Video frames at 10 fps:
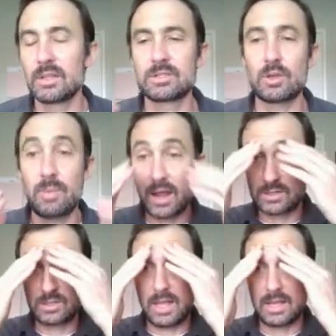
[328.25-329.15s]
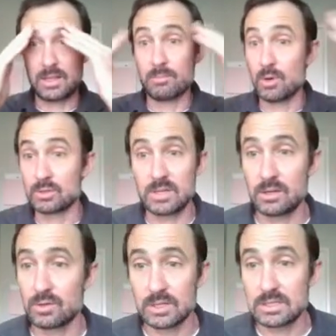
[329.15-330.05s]
let's go back to like the most
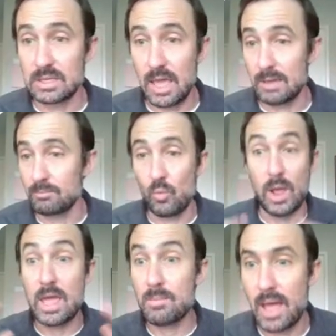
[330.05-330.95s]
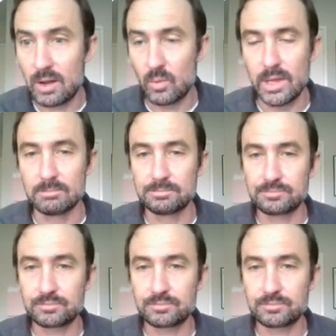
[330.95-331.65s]
dangerous game way back when